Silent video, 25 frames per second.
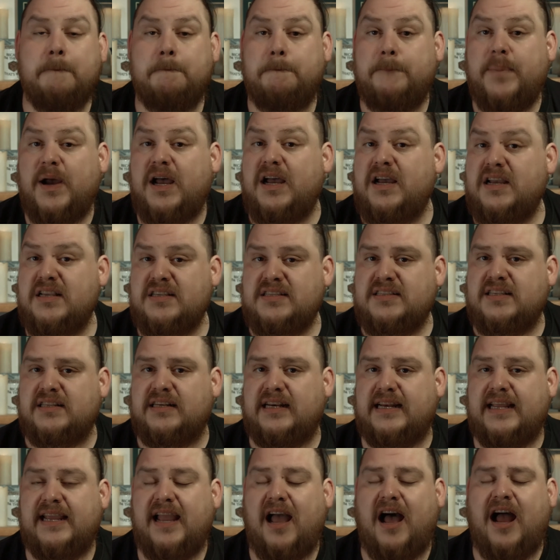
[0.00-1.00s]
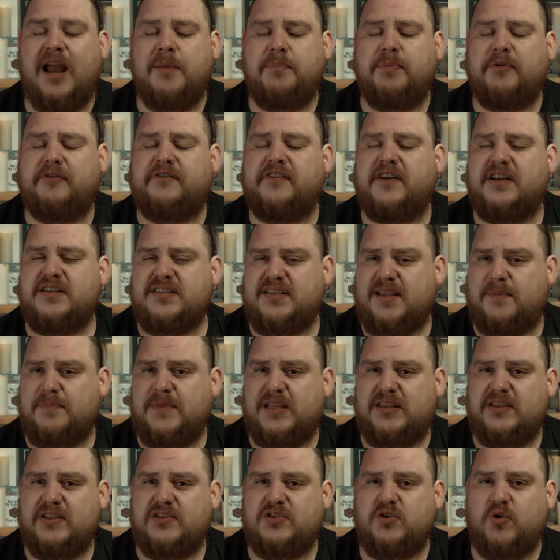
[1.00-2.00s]
personally, I prefer
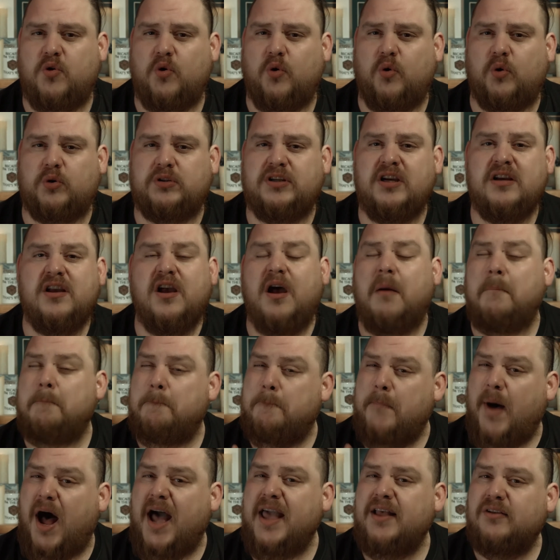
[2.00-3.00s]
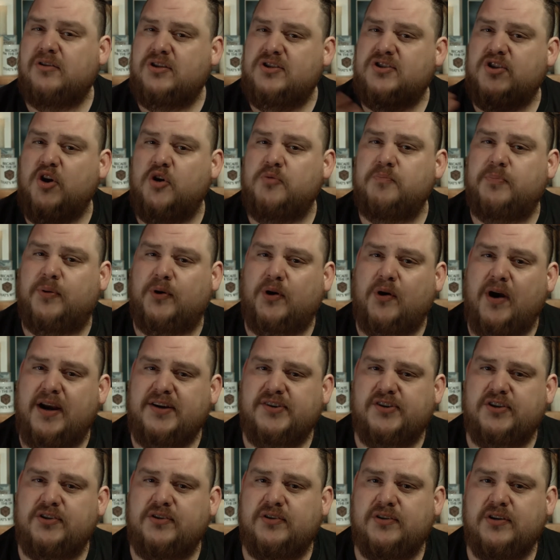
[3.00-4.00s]
something that's called milestone
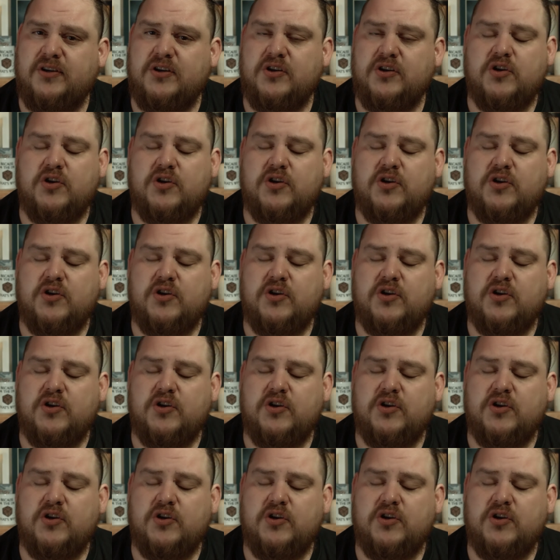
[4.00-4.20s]
progression,